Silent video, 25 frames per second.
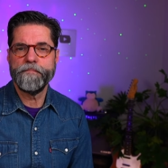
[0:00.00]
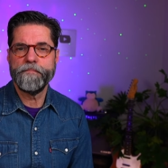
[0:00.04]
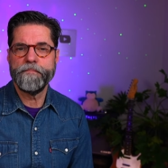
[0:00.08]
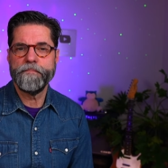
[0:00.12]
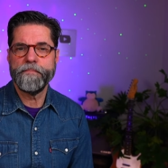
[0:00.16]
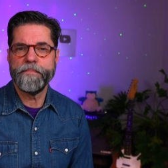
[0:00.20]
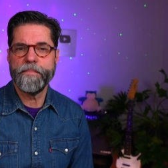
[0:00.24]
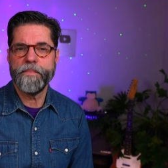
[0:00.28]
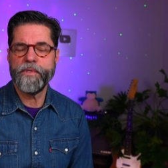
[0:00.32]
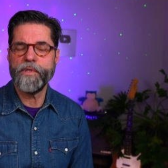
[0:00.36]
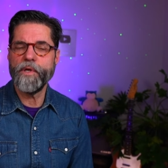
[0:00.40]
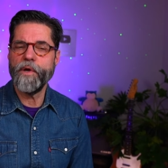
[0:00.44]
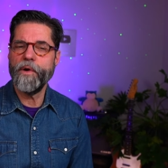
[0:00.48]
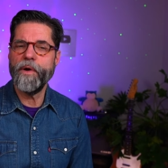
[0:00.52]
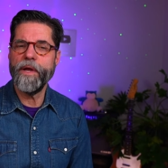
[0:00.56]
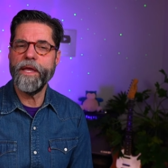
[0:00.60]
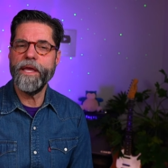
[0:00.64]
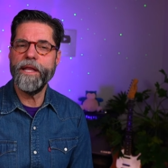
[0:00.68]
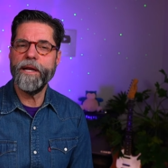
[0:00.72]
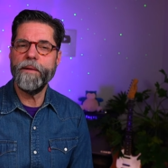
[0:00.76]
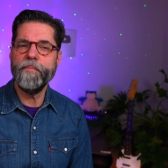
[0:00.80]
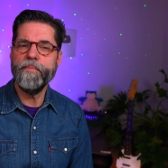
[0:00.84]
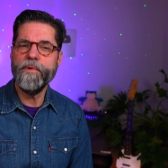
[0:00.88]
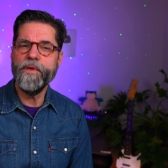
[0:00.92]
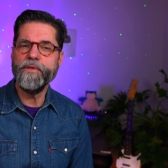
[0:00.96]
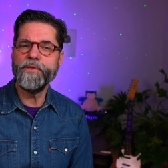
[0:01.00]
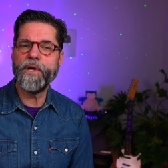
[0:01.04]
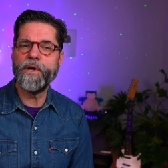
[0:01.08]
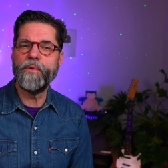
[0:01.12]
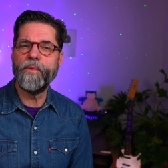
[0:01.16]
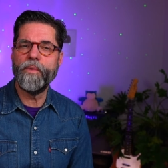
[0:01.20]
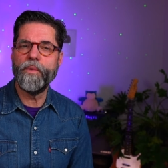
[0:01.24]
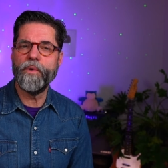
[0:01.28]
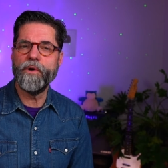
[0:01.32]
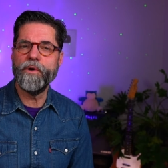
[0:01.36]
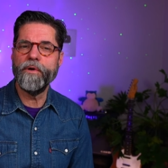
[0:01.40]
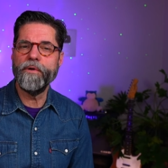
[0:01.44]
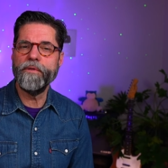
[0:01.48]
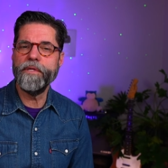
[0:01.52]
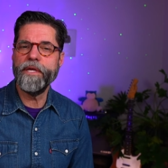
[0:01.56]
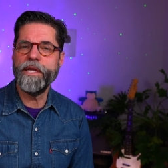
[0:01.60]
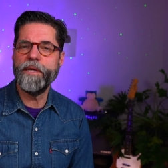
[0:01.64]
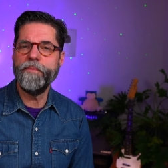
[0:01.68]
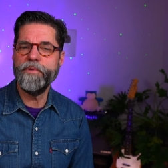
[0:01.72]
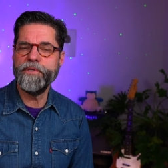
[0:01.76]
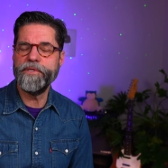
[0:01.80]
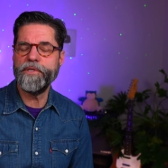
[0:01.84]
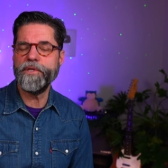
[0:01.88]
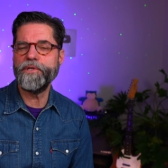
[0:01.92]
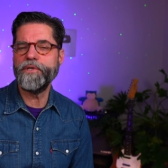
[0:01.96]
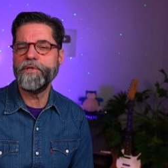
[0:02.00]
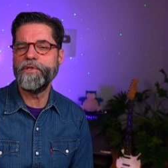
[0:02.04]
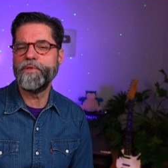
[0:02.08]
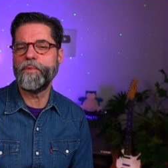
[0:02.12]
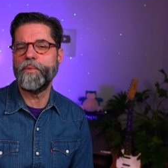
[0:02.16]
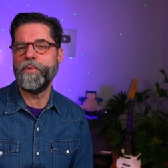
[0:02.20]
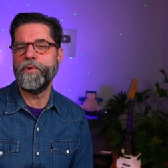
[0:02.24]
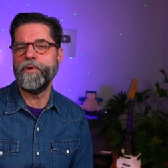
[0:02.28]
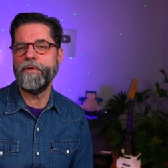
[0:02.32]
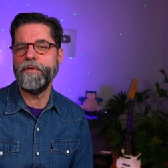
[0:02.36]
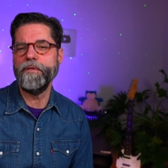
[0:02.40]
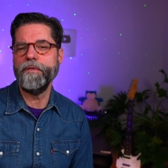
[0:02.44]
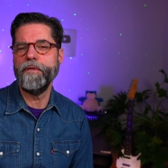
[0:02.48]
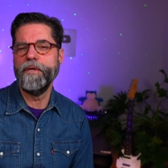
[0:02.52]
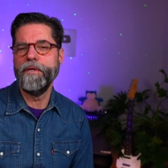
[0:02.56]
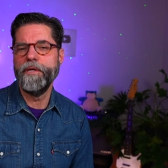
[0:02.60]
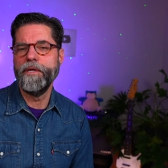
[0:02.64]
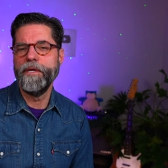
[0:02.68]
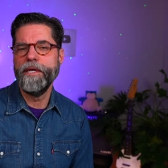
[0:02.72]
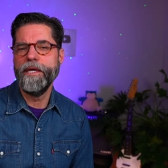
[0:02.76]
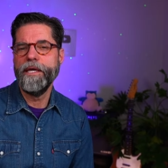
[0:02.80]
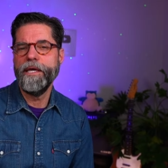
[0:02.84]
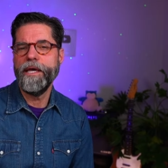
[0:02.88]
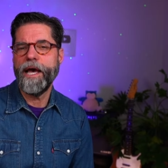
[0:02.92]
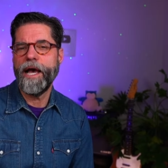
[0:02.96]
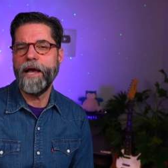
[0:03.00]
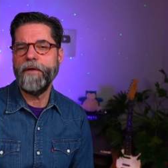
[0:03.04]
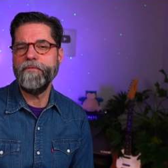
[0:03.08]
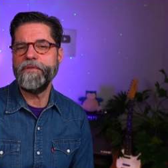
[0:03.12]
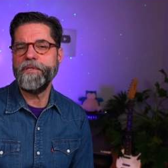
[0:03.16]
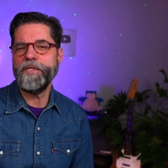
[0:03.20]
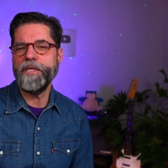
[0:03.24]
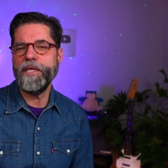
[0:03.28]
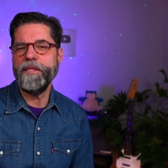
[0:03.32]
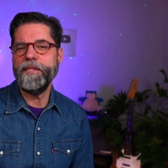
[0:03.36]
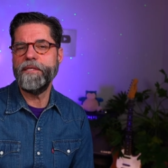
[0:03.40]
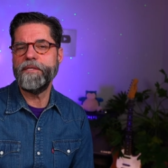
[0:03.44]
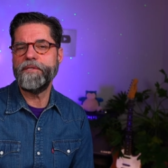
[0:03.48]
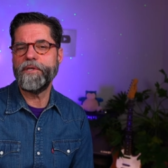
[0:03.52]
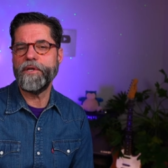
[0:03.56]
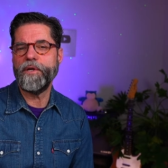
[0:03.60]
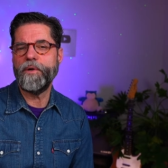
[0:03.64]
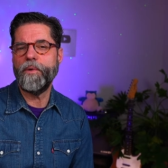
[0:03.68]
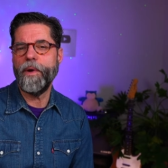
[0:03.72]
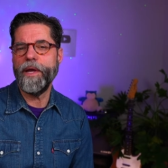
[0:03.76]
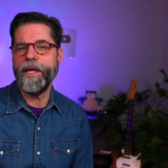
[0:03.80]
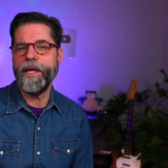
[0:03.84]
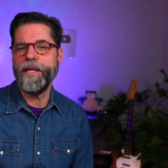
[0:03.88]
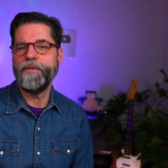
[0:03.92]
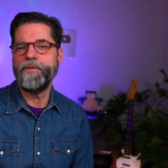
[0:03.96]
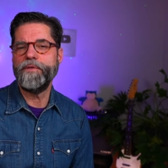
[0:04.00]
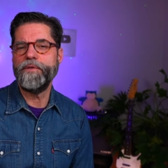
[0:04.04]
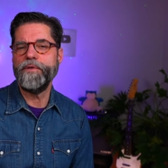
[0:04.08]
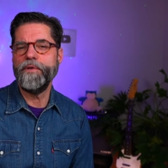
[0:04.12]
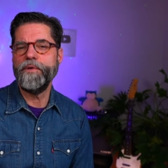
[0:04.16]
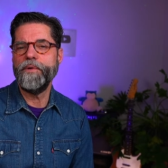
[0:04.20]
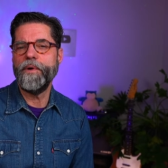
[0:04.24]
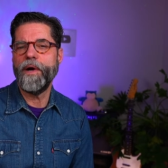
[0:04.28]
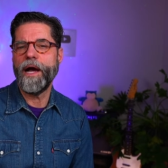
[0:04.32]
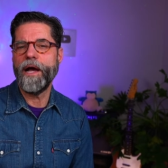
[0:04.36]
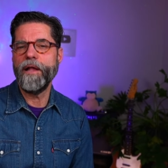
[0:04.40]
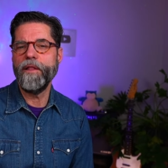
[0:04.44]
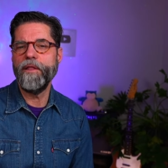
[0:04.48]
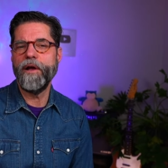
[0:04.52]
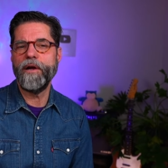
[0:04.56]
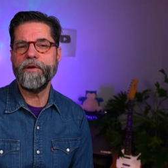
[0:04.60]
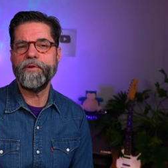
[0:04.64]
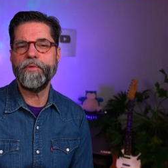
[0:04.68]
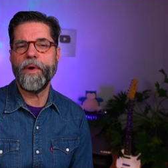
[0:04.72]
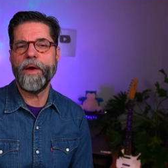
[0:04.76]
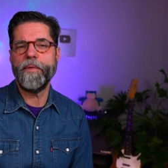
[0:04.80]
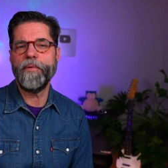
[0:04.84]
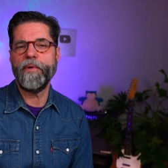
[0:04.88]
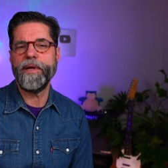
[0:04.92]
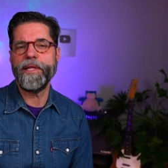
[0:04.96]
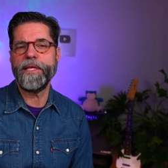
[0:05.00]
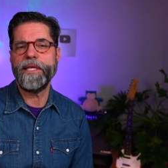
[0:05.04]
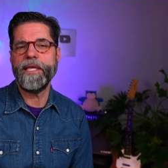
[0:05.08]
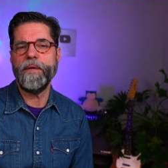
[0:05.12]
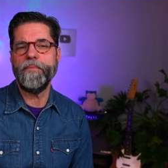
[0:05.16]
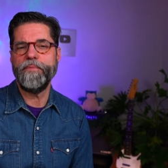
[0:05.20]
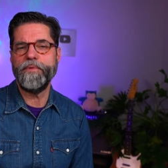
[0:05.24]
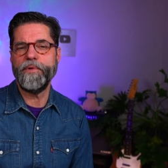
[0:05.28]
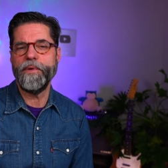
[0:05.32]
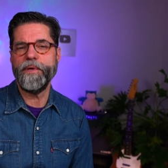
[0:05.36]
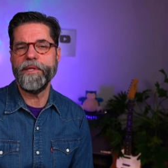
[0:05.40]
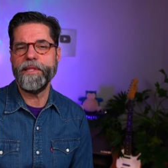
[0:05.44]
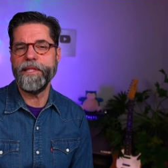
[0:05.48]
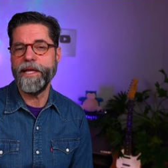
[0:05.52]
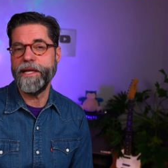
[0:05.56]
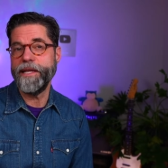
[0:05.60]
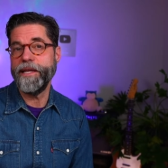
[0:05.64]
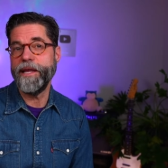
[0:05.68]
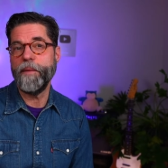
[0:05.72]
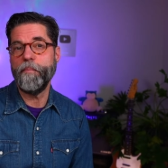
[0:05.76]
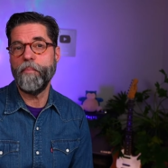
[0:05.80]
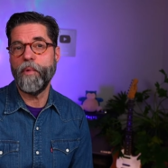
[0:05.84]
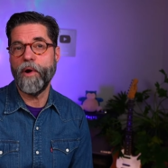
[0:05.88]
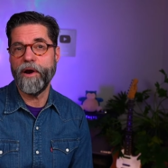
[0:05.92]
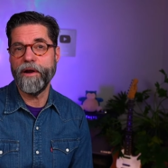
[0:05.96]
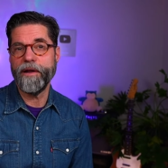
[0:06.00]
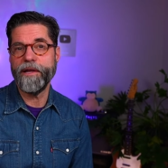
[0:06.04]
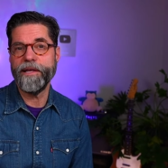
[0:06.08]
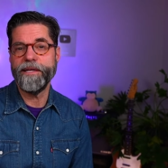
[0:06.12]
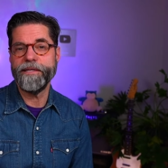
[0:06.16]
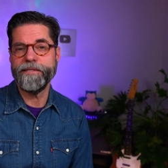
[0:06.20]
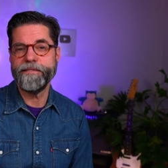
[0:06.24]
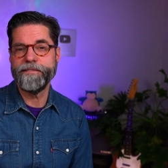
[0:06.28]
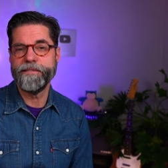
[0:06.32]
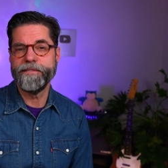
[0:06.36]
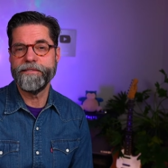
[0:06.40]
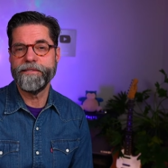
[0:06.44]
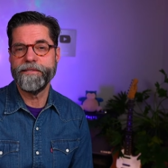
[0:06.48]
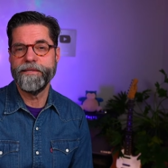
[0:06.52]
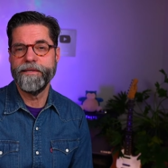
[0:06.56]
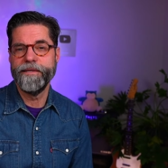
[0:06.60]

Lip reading: So in a musical world, in a musician's world, I've seen this equate to how long do I want to keep doing late night bar gigs?